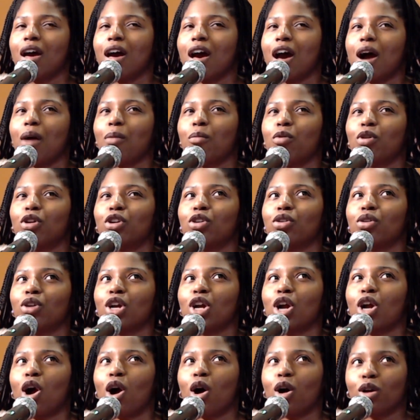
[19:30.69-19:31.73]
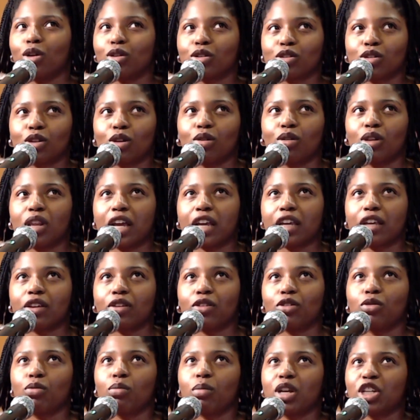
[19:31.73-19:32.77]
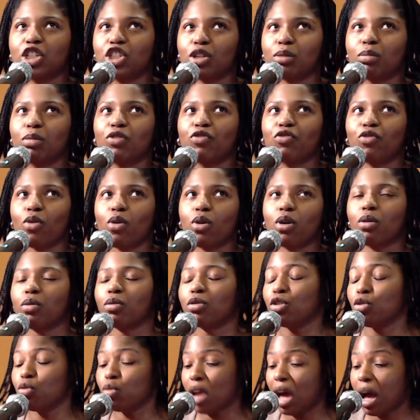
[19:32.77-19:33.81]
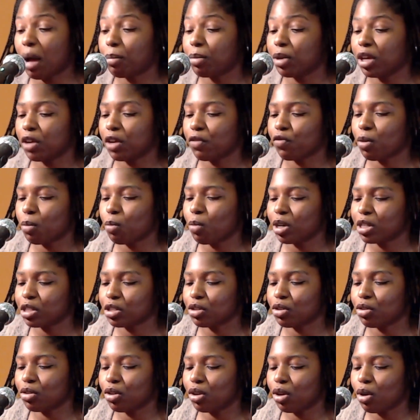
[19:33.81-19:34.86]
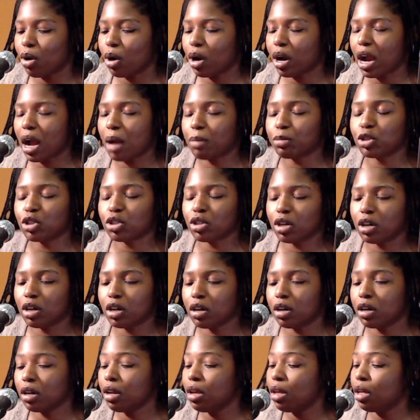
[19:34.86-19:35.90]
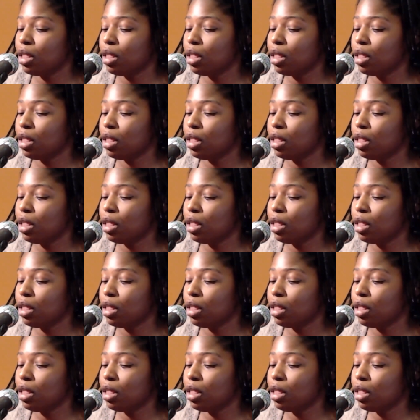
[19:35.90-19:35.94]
I'm wondering also, like you mentioned before, you not being from Western New York, I'm sure